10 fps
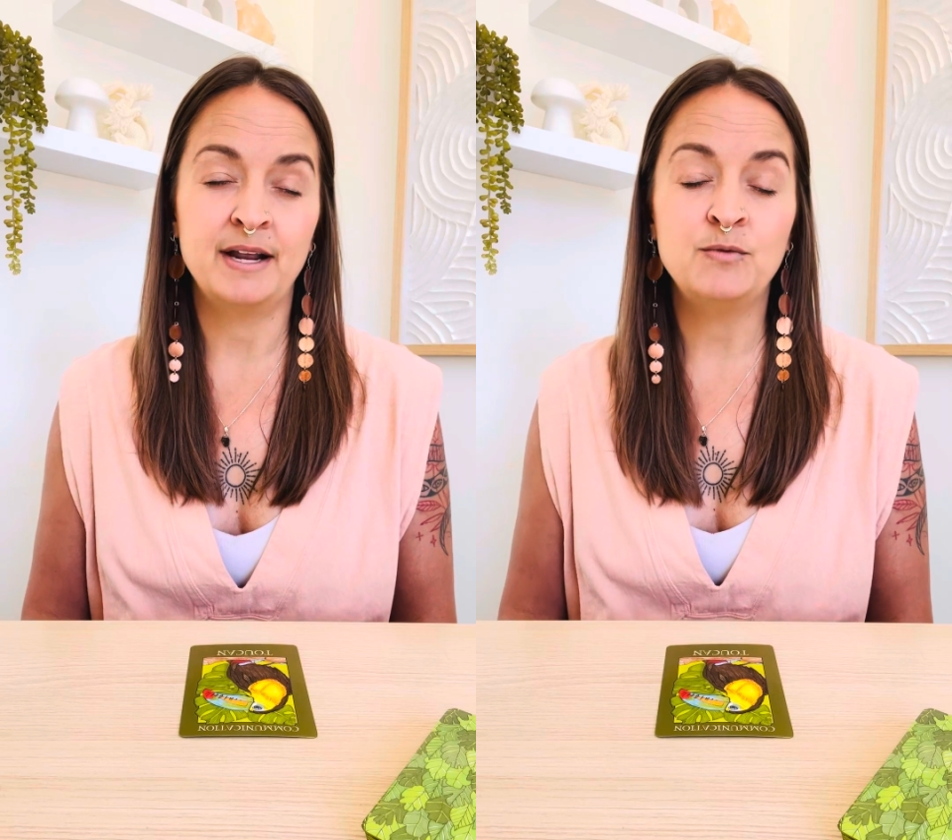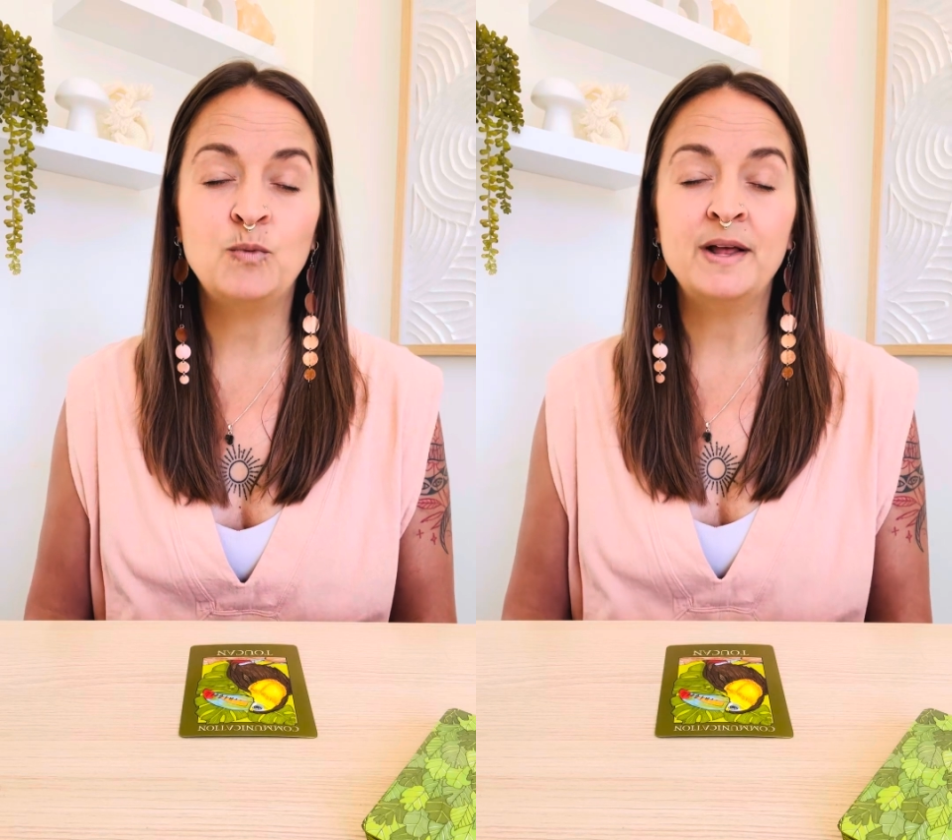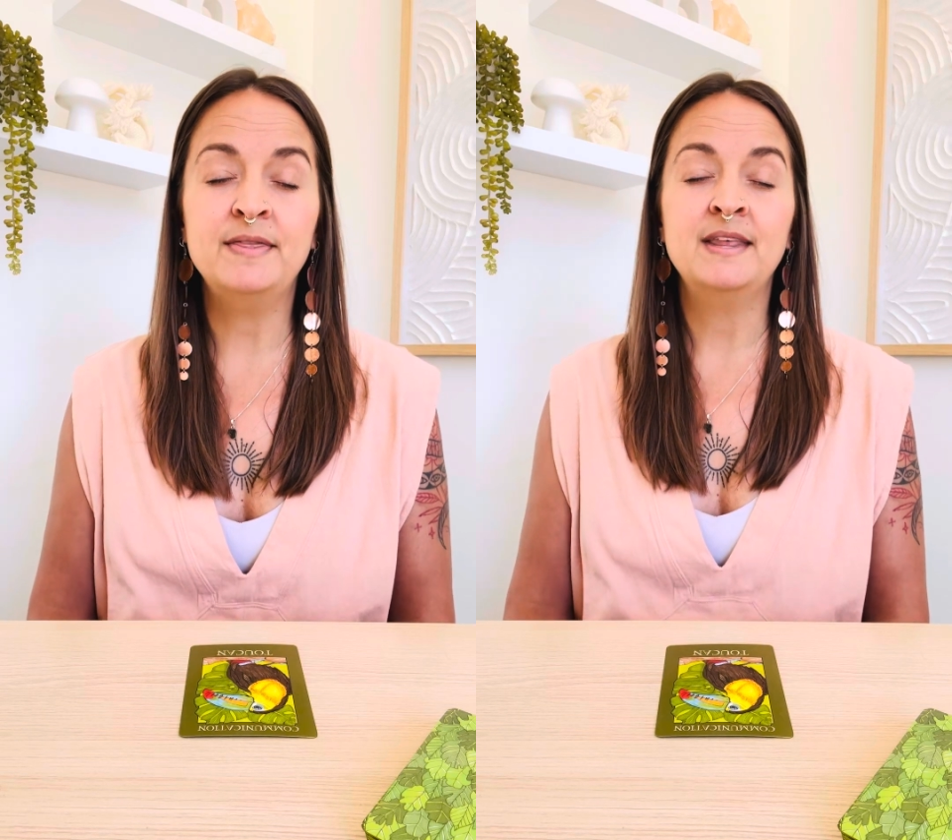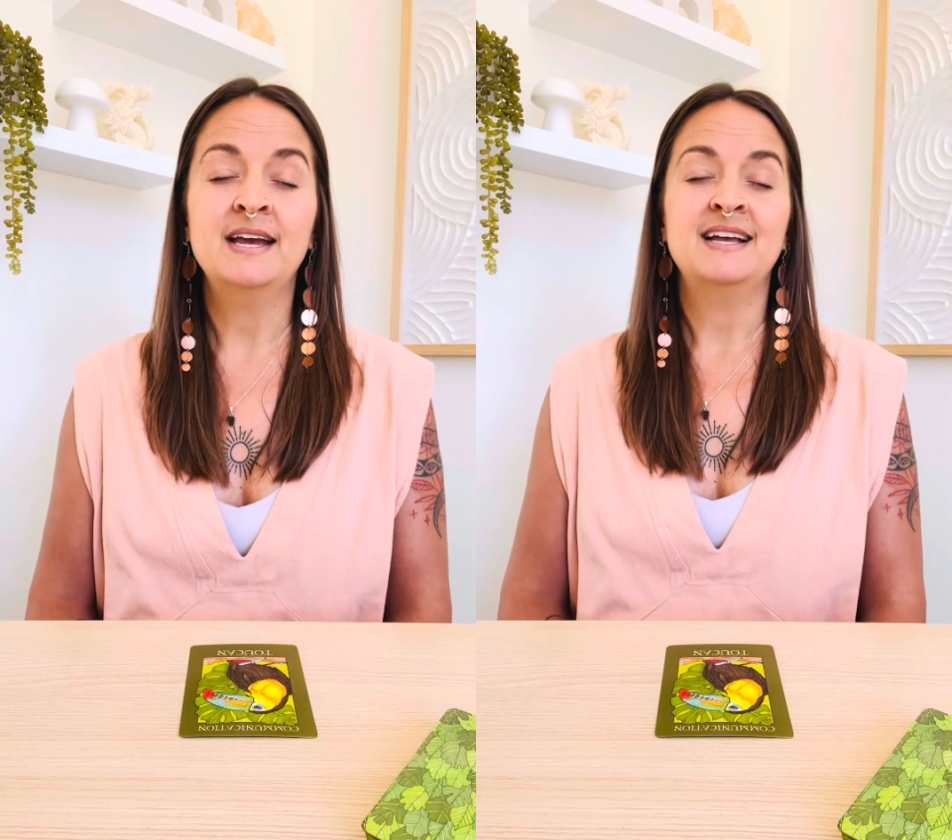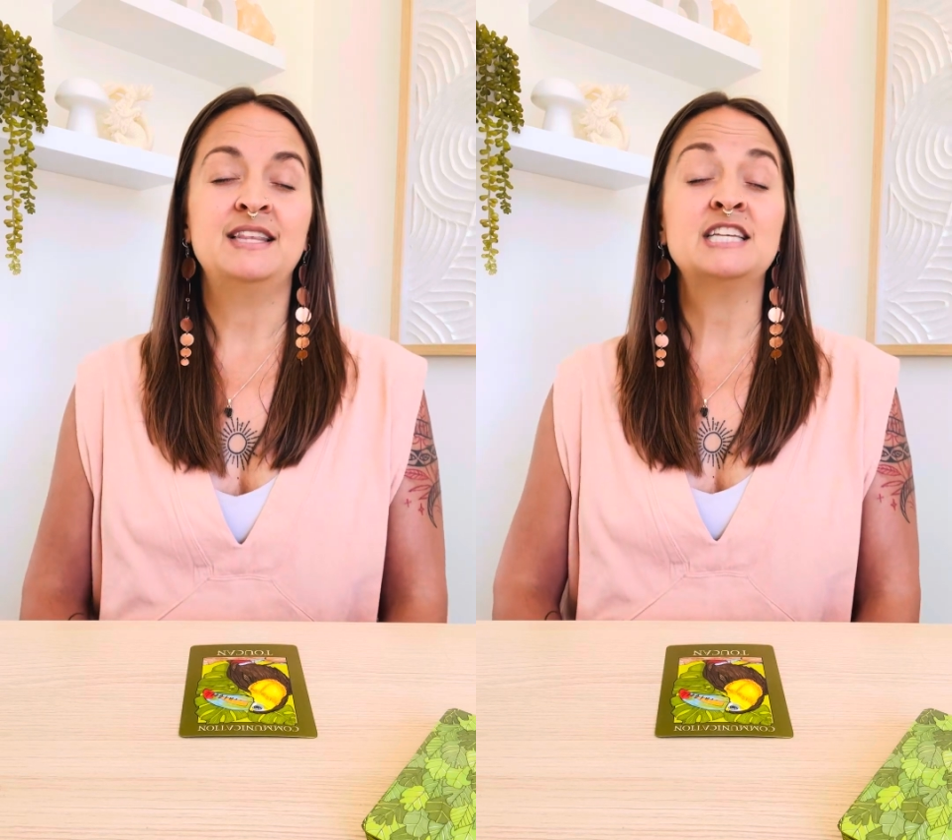And when
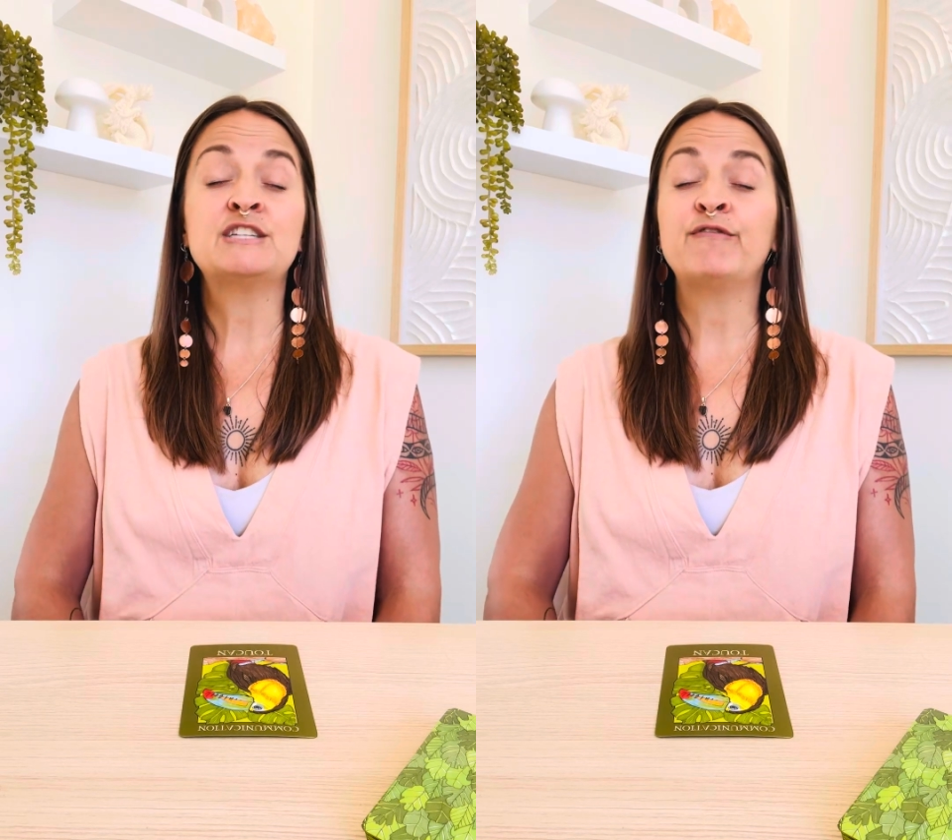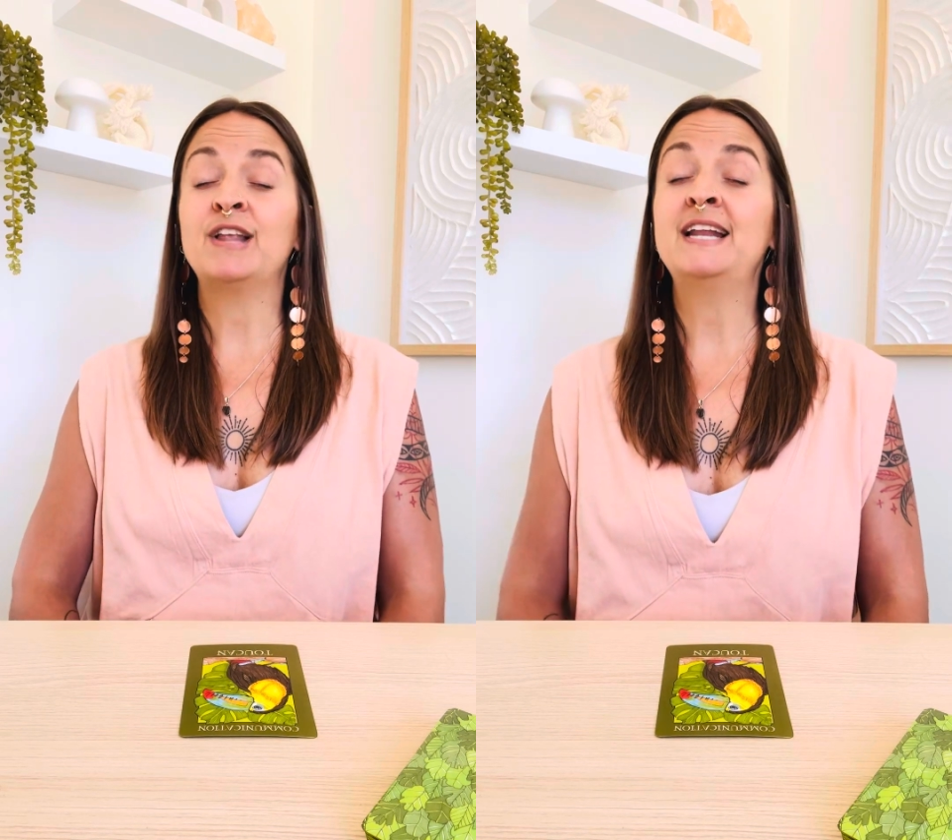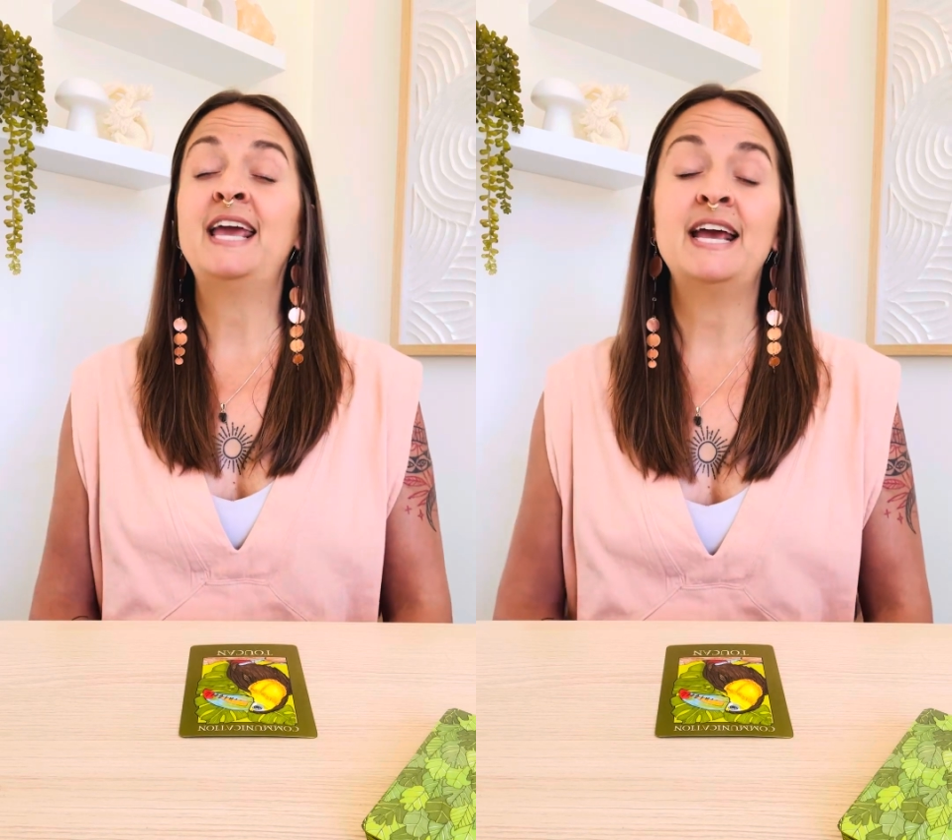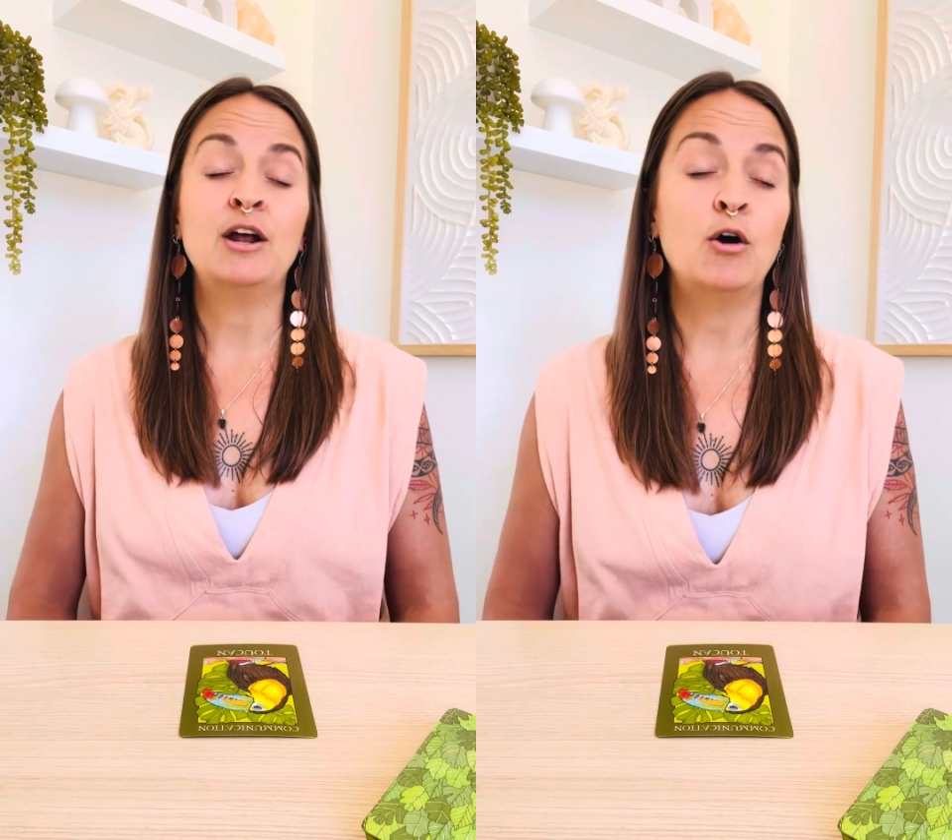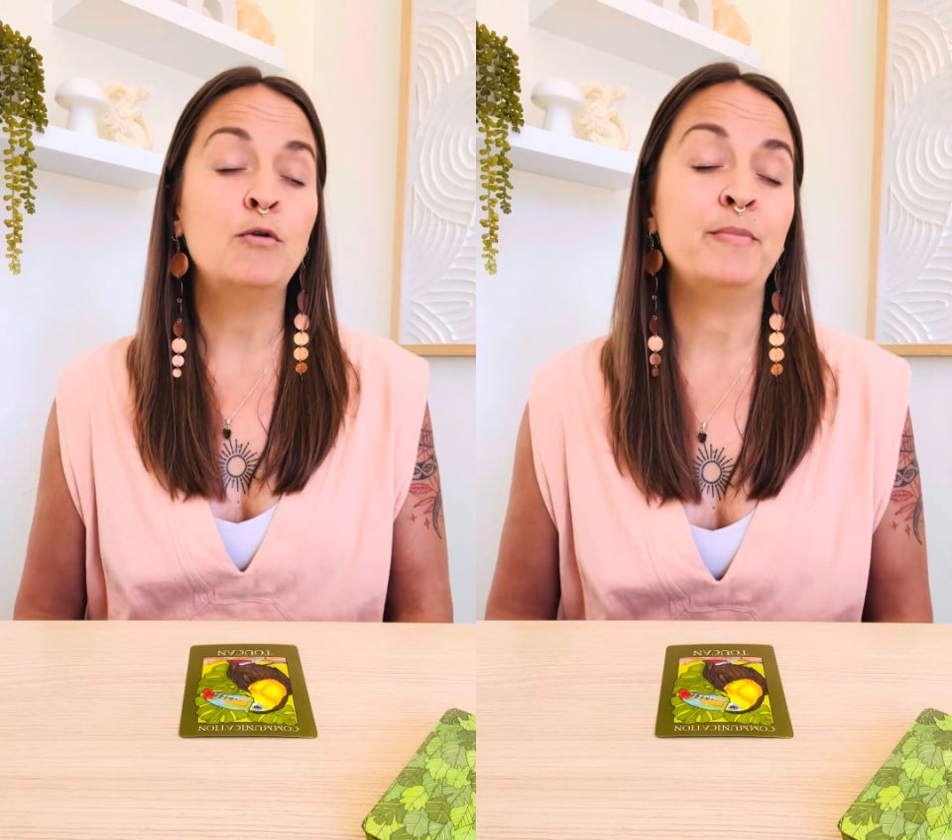this floodgate
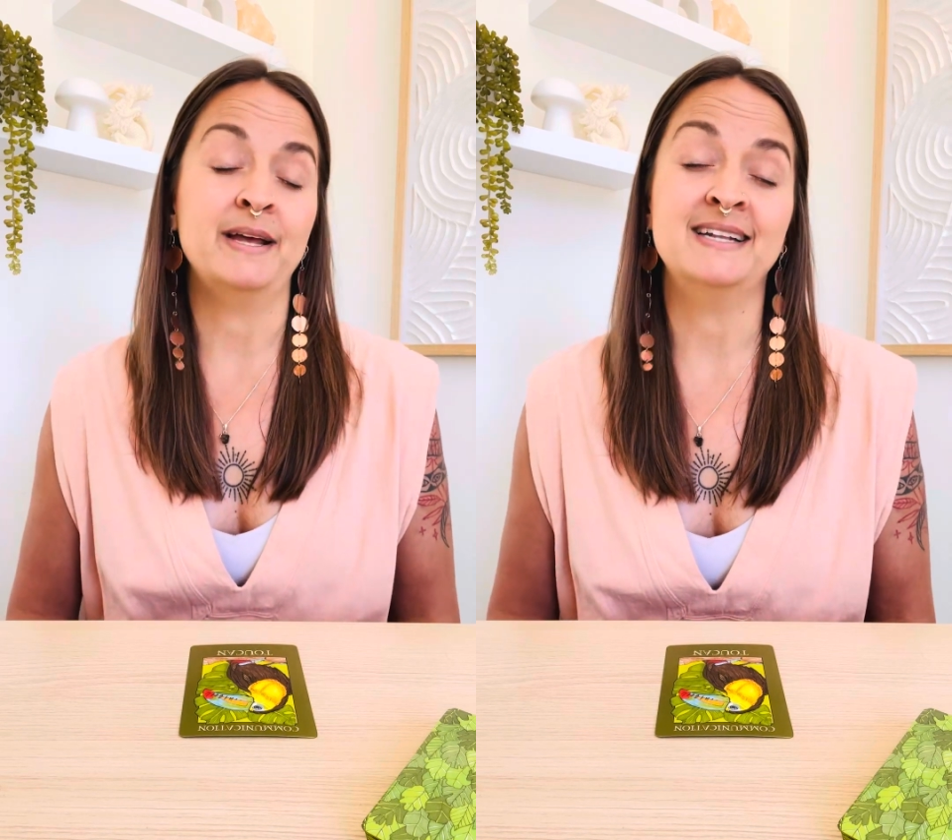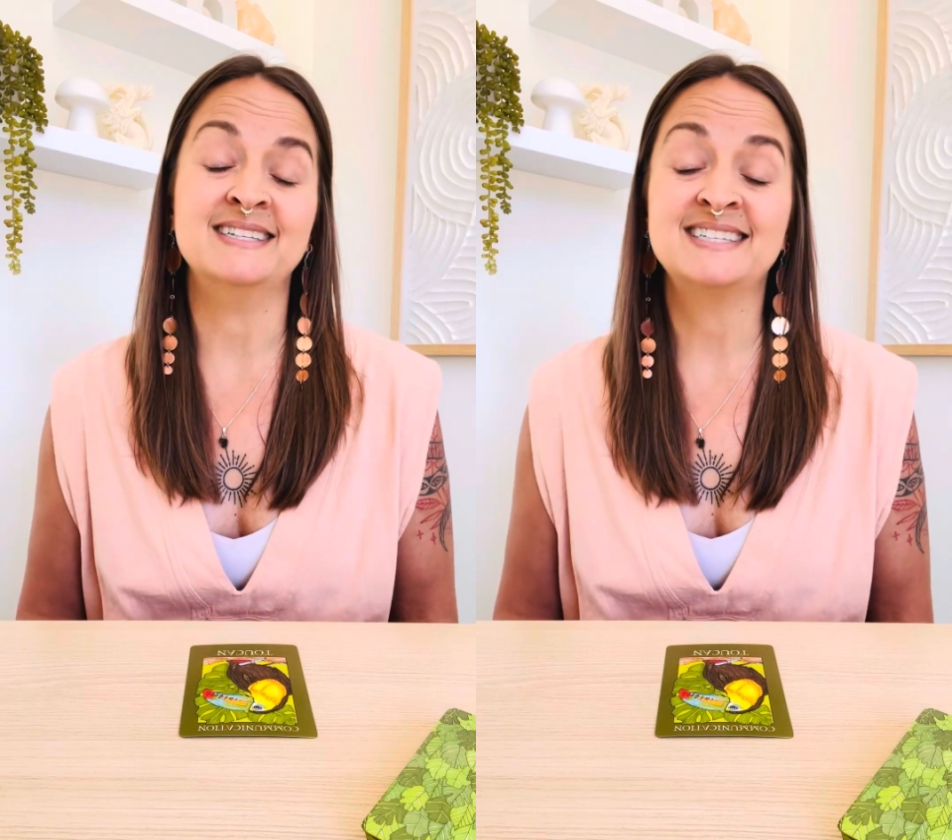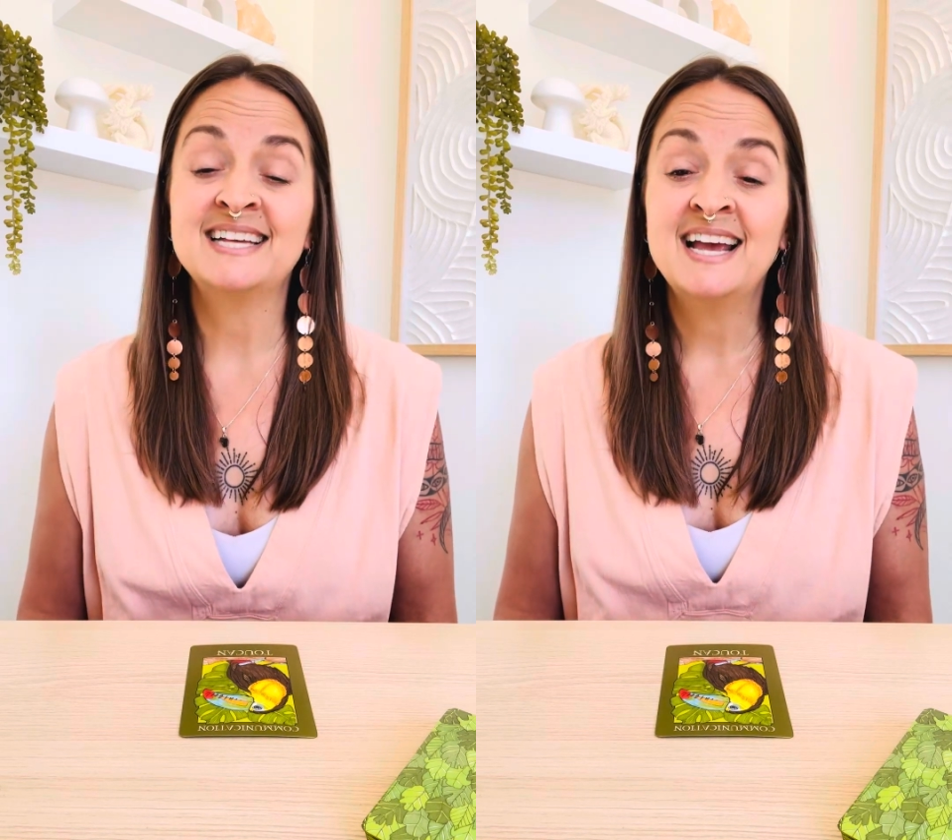opens,